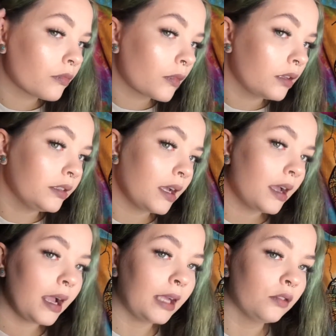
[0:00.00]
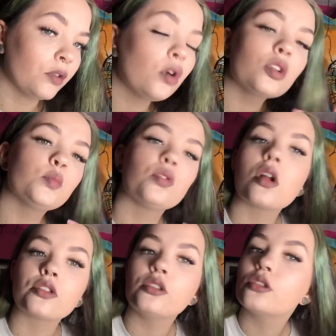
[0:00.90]
Yeah, I love all the
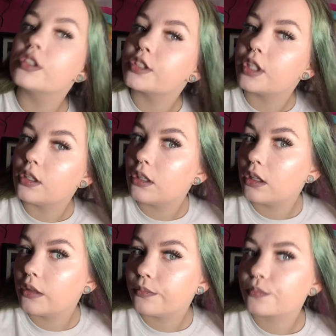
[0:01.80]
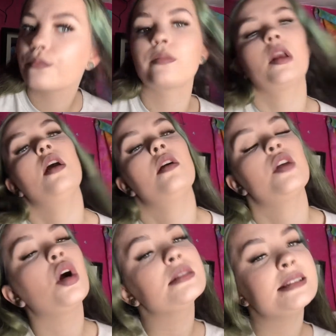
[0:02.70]
products. The
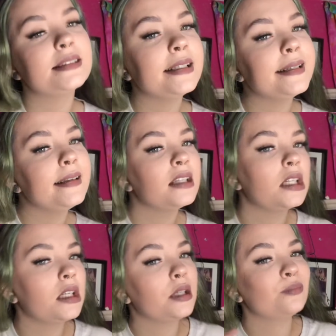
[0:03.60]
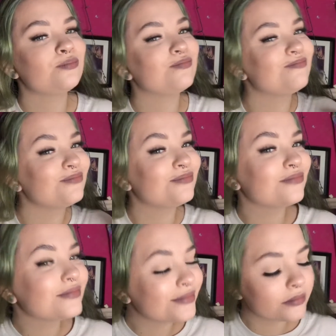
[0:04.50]
concealer,
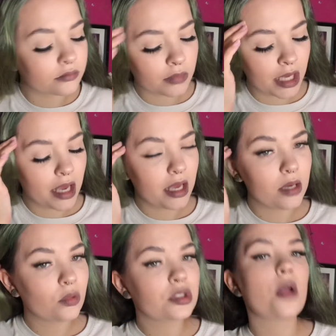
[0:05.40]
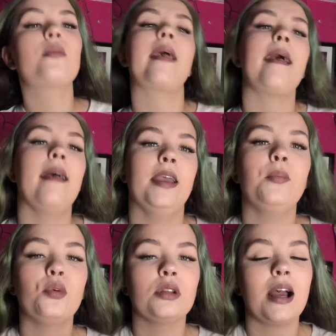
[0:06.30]
it was okay,
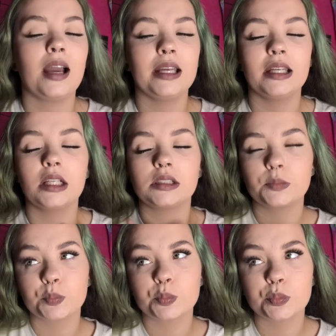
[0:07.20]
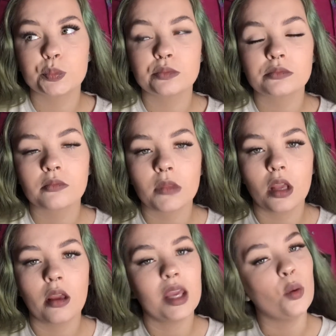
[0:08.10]
but like
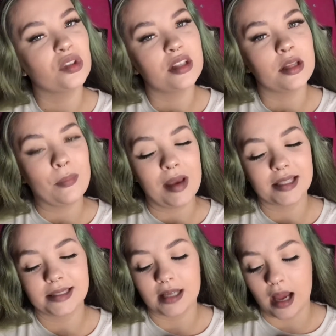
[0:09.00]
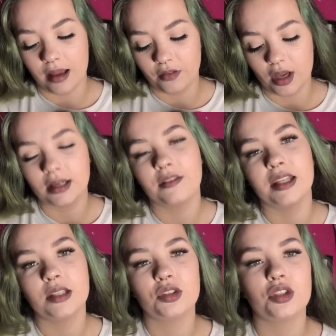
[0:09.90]
it wasn't the best either, and I think
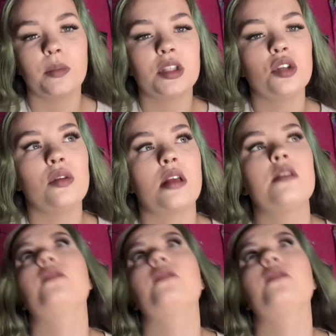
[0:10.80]
it's just a bit too yellow for